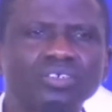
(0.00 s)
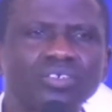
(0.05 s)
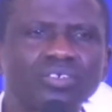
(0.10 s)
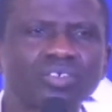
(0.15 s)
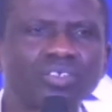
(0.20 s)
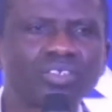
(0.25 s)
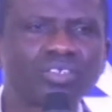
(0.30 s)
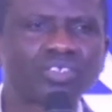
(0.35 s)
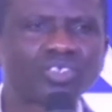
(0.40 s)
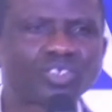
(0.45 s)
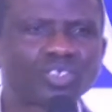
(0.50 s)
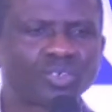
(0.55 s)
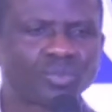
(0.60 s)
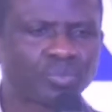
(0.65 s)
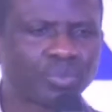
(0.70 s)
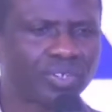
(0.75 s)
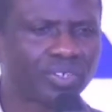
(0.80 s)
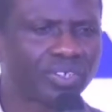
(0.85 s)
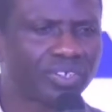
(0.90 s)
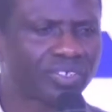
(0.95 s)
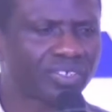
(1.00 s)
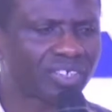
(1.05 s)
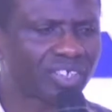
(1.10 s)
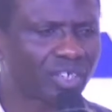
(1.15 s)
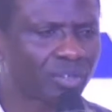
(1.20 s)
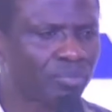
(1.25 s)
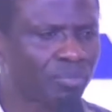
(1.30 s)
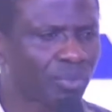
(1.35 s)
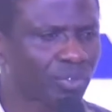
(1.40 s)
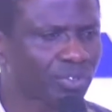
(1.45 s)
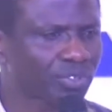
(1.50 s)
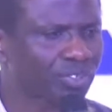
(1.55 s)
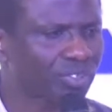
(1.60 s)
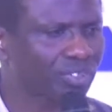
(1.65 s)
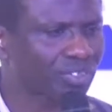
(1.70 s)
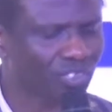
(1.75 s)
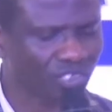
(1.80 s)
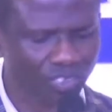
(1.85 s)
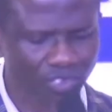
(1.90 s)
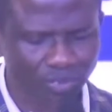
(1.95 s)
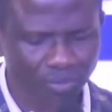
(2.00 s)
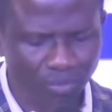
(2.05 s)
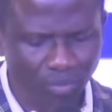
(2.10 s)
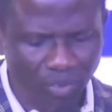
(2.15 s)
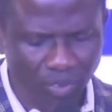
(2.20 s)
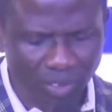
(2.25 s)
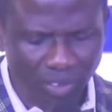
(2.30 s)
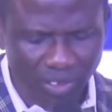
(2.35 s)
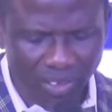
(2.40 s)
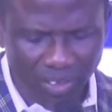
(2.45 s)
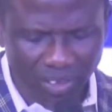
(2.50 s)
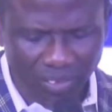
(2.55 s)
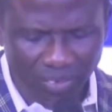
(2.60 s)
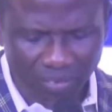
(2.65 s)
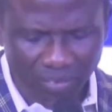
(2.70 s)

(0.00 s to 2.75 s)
Holy Spirit, help us this morning.